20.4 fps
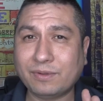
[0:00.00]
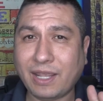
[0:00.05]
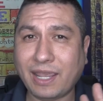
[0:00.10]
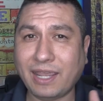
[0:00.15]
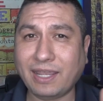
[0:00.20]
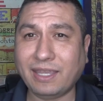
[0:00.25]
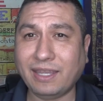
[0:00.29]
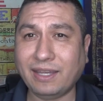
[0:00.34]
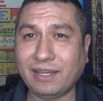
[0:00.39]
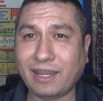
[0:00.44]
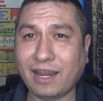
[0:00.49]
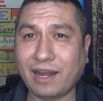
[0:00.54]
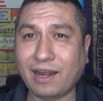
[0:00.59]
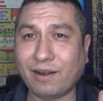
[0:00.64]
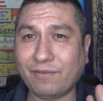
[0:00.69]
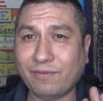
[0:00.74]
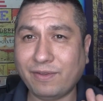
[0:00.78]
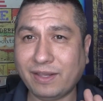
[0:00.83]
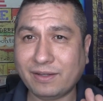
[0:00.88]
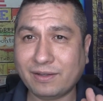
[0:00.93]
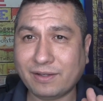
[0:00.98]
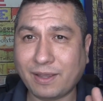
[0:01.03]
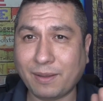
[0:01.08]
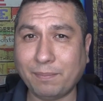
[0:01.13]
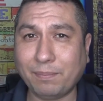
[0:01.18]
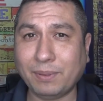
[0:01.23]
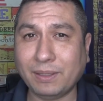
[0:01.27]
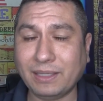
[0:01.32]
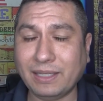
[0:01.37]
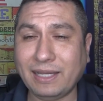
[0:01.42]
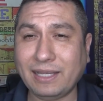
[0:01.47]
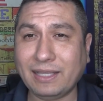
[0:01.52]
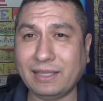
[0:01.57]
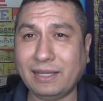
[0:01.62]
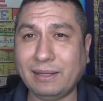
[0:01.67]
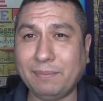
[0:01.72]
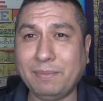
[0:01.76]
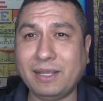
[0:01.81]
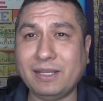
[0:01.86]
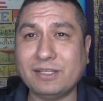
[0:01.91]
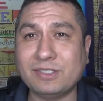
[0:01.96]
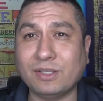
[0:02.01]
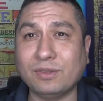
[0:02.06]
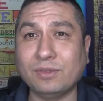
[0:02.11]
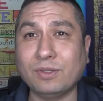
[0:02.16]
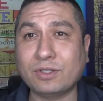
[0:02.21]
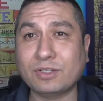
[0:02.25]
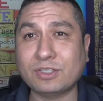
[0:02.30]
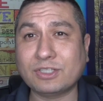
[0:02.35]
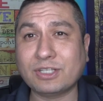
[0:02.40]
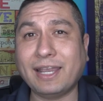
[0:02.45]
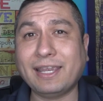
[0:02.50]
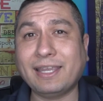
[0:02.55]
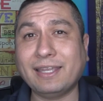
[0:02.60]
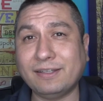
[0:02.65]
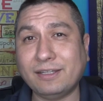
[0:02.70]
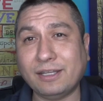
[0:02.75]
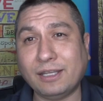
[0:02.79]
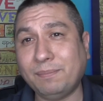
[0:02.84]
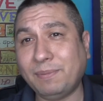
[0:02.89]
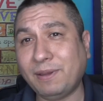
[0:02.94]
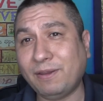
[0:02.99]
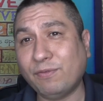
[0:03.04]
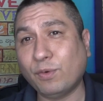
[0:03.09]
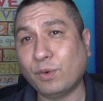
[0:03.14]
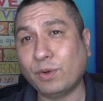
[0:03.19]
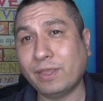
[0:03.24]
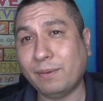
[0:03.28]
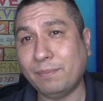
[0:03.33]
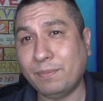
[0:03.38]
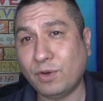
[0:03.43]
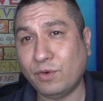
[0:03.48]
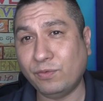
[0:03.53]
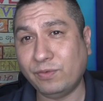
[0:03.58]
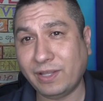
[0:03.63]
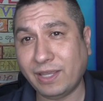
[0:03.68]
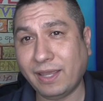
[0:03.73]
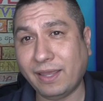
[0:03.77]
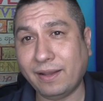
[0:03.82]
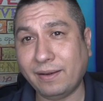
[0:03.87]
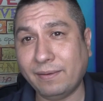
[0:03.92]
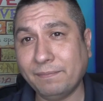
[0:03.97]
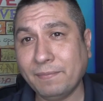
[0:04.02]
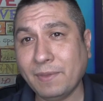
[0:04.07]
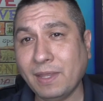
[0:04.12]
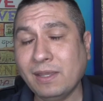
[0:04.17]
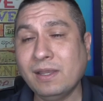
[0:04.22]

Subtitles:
taking care of it completely means it looks like it did before they moved in.